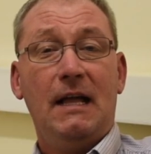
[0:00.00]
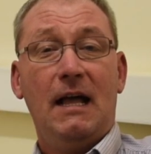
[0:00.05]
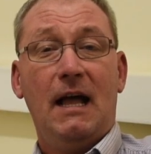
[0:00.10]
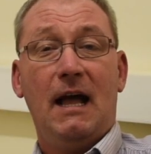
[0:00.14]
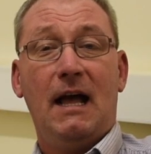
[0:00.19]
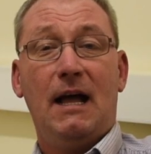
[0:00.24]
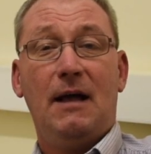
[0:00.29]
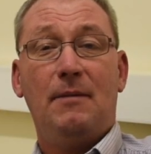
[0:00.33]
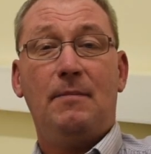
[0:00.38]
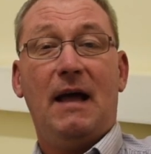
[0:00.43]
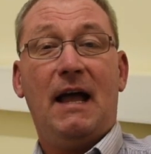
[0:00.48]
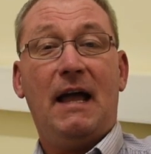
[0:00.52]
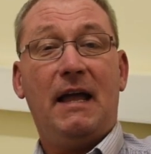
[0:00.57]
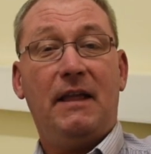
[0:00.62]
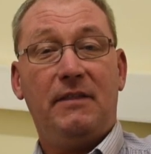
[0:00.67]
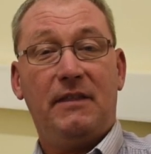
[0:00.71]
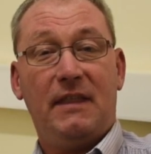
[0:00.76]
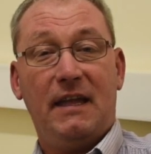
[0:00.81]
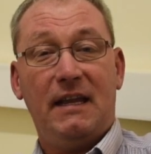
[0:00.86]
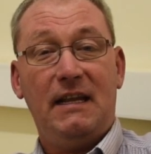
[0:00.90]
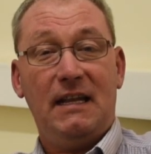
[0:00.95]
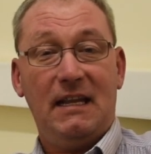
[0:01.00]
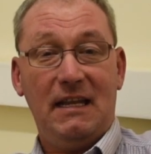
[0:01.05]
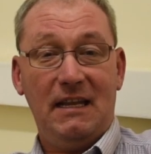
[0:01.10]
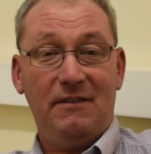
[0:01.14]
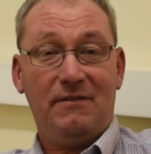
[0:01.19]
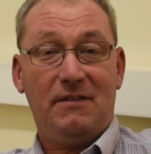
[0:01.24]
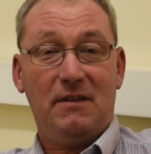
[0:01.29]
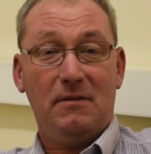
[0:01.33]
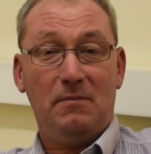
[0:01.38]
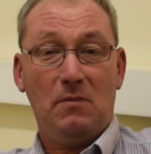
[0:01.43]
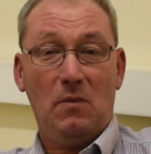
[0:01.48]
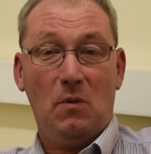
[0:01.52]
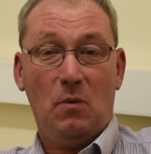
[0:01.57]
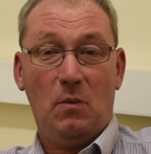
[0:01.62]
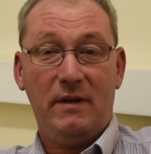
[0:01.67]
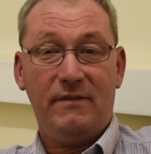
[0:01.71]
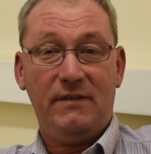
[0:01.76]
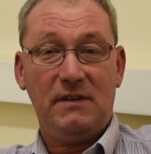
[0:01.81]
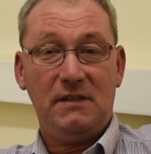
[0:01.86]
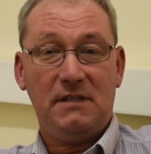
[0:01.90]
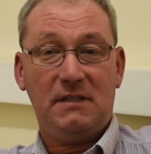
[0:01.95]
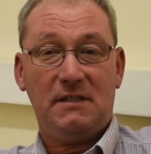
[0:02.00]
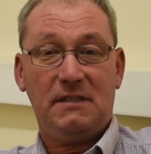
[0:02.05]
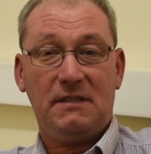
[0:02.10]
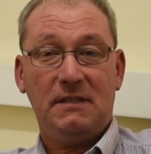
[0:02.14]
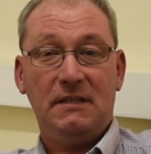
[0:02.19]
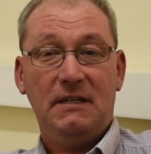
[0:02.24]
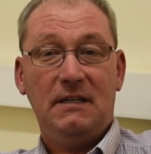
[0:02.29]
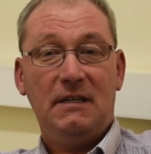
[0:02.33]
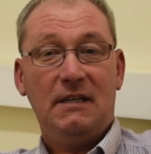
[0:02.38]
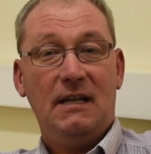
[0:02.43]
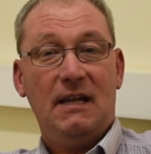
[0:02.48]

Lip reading: and they leave them with us